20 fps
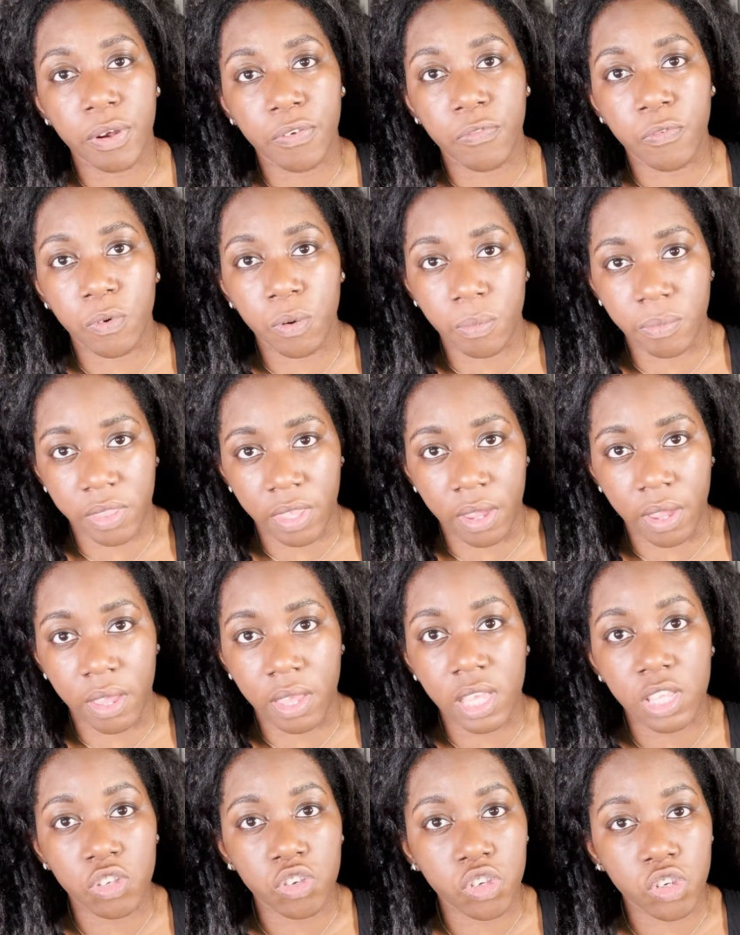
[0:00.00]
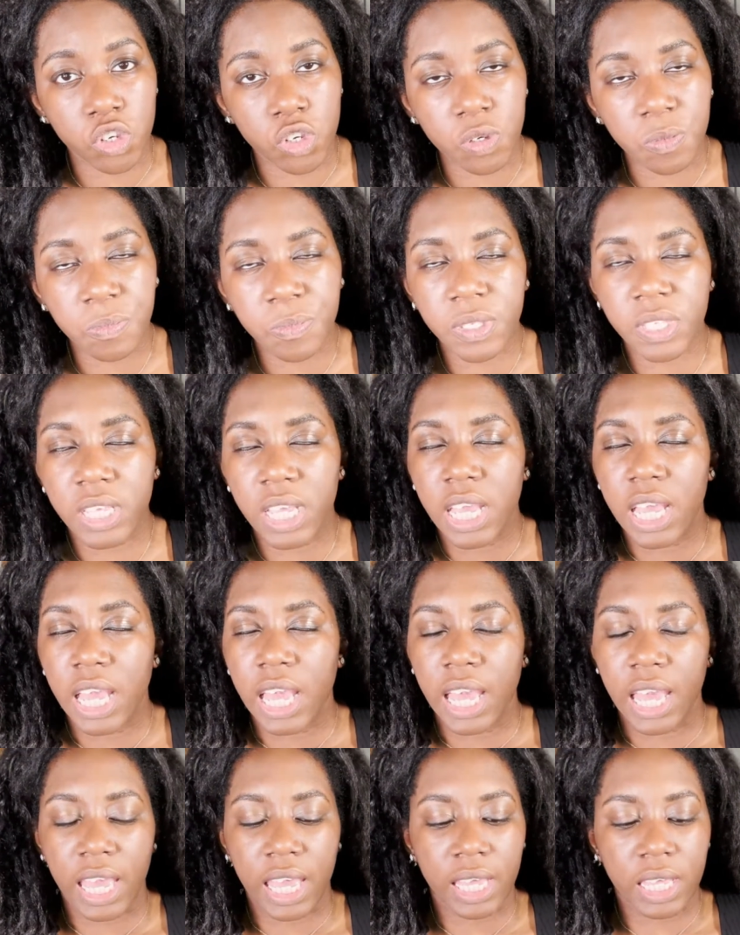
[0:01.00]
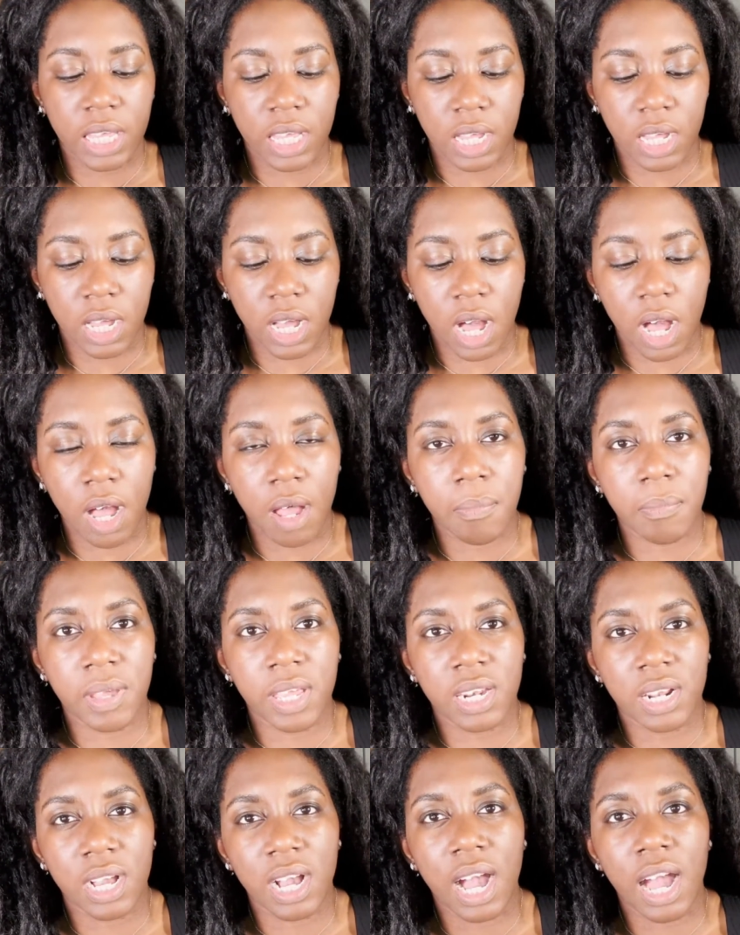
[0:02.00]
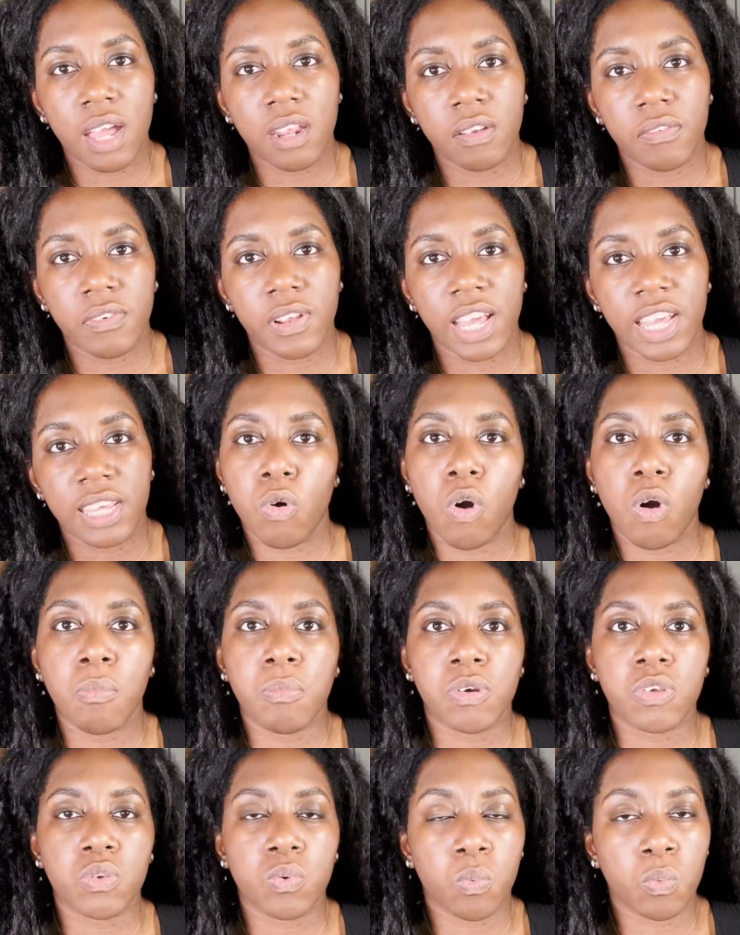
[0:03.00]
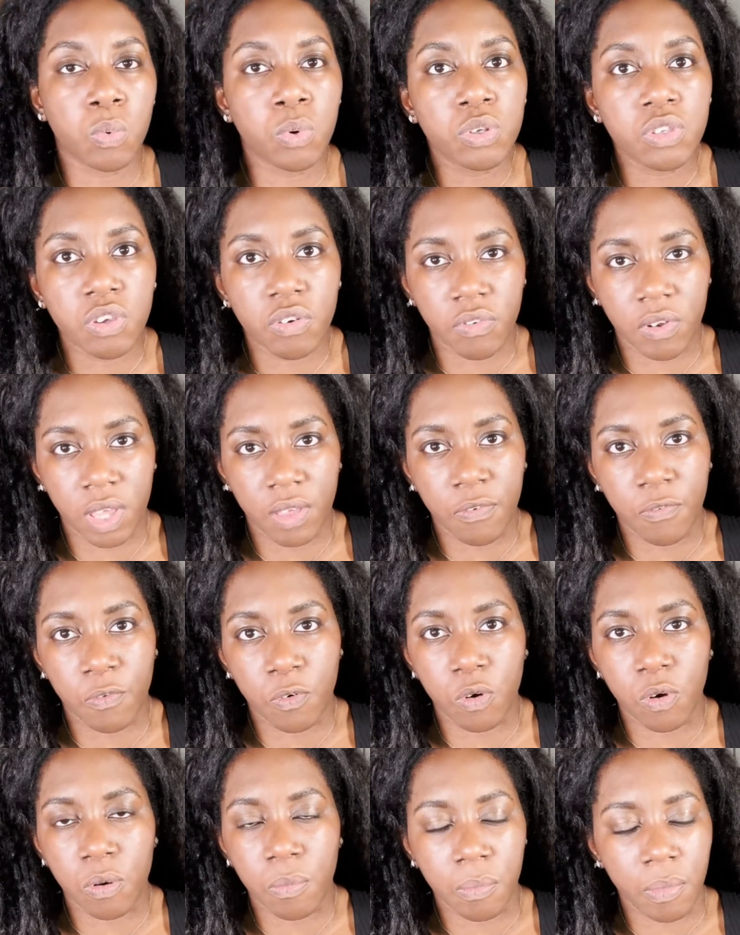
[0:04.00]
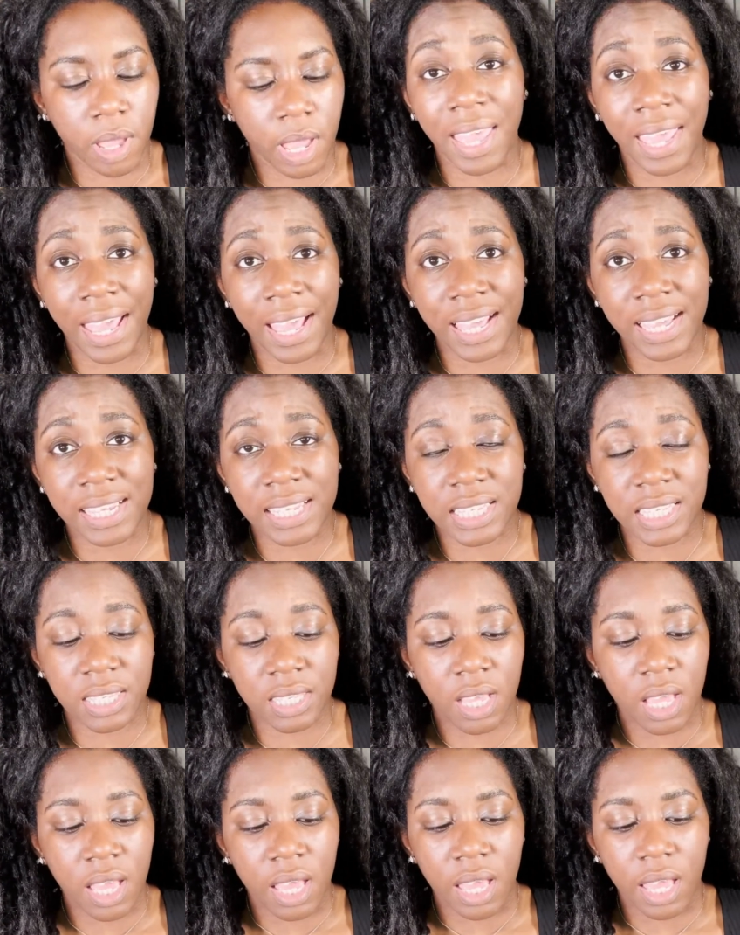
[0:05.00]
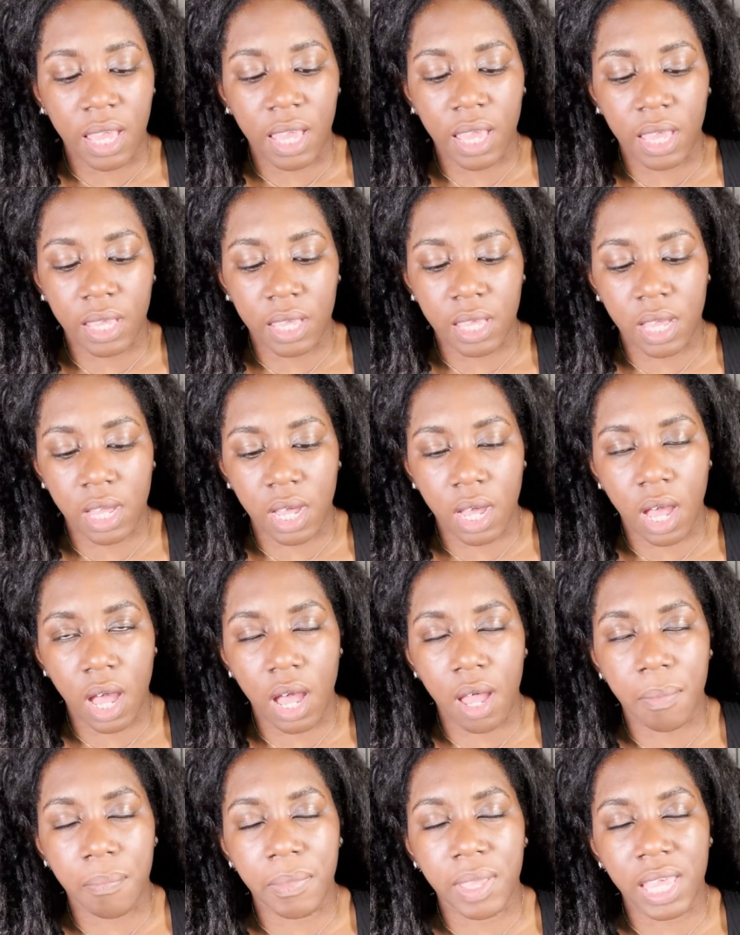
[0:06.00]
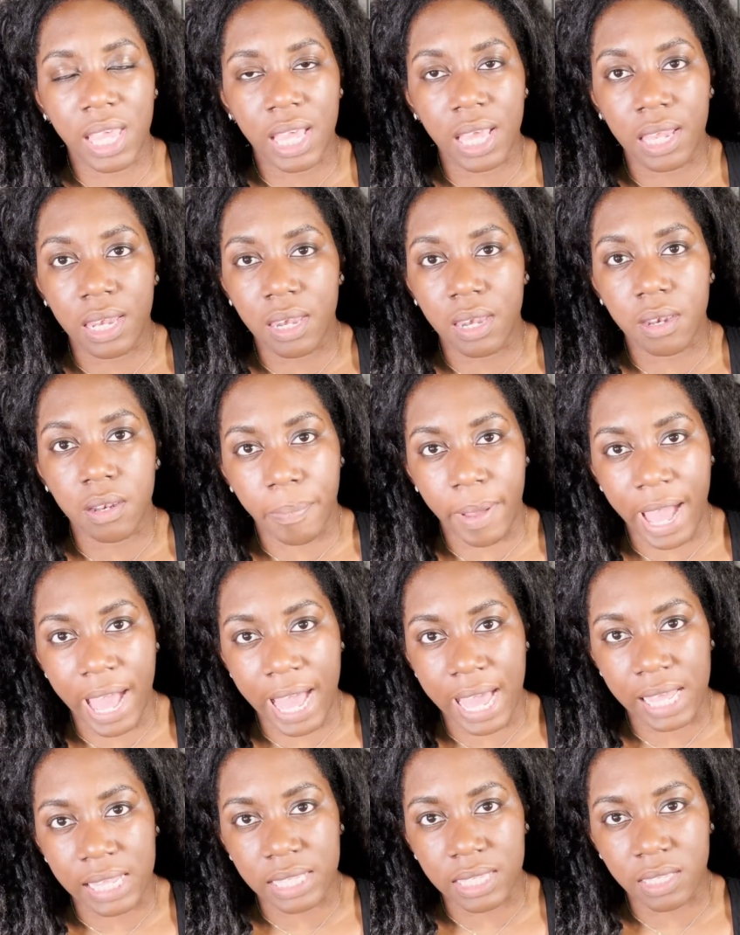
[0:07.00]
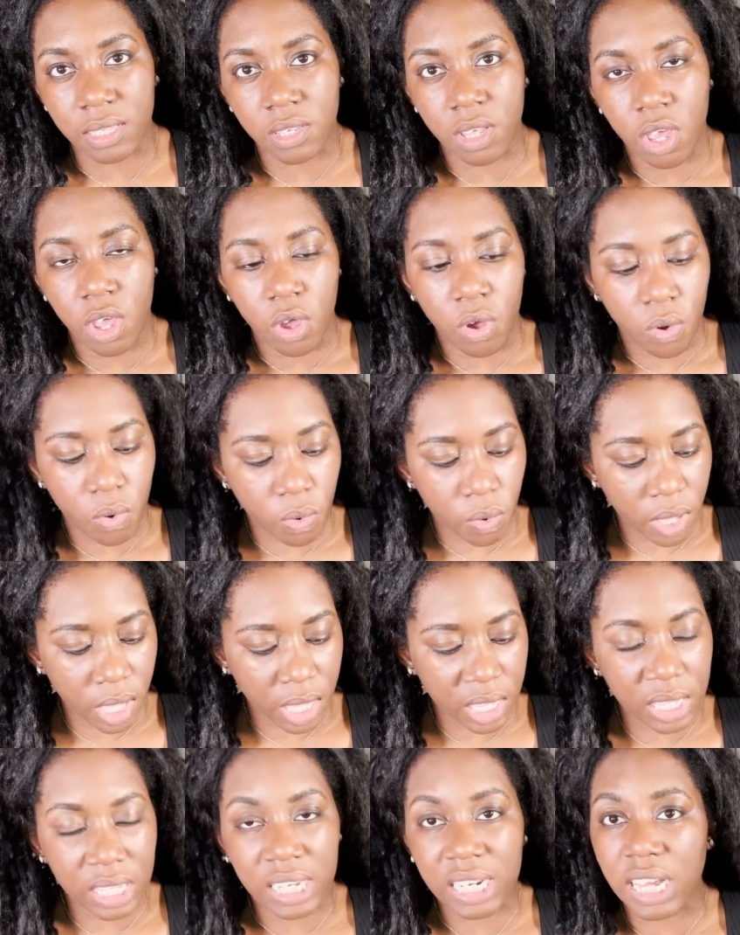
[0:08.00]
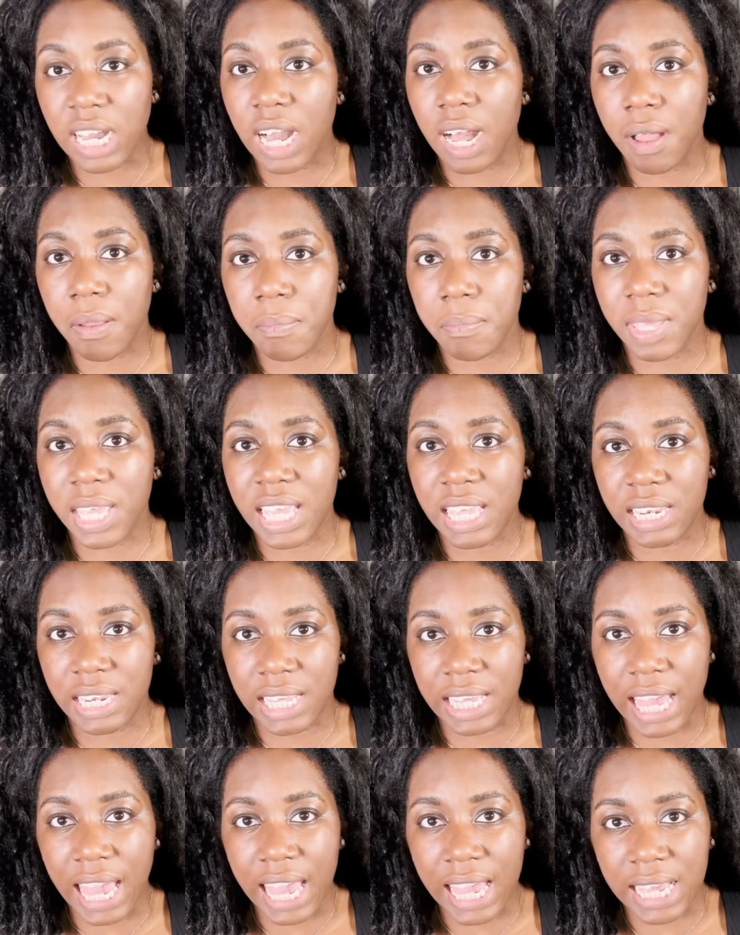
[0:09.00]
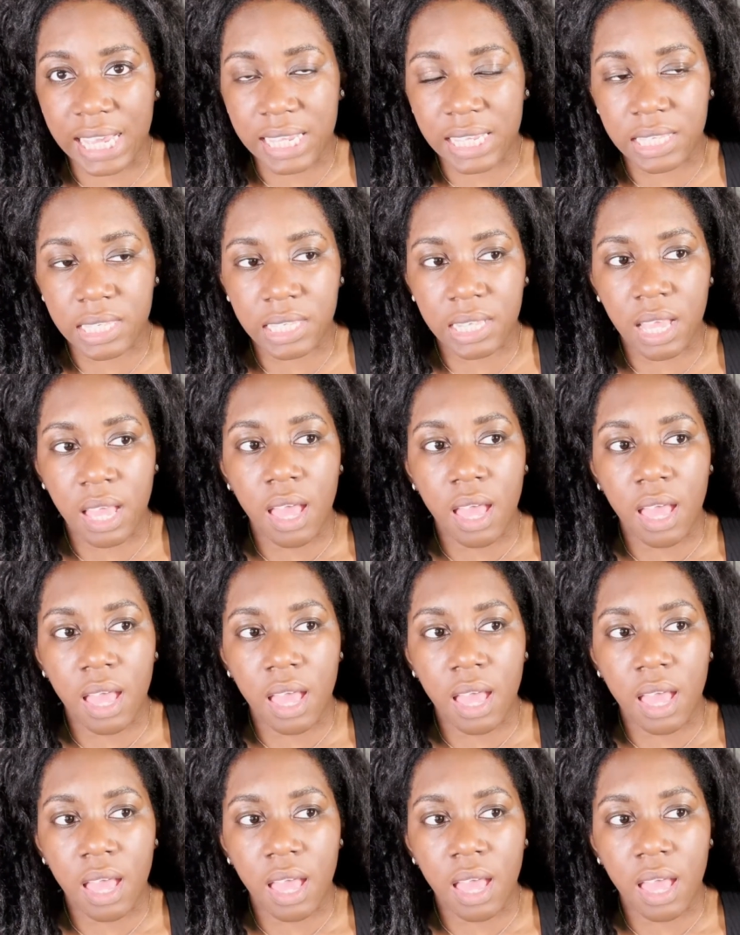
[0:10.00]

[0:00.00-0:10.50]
form that are in tubes. It can come in a kind of like almost watery form, inks. It can come in pans, or it can come in cakes.